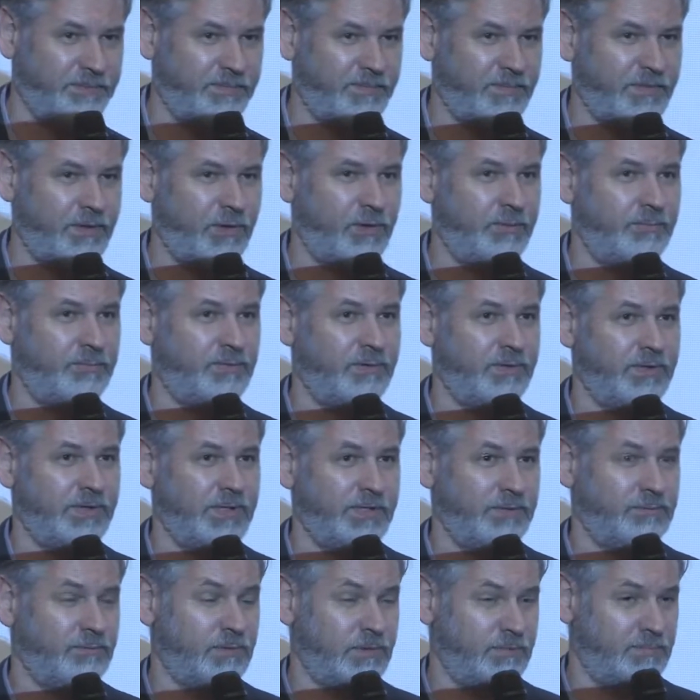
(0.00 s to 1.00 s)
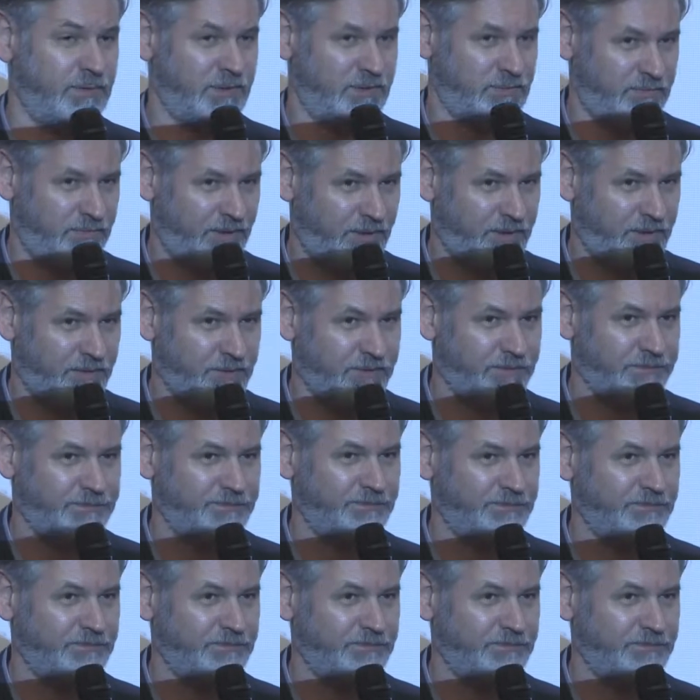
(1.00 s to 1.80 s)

Hopefully it will be tomorrow.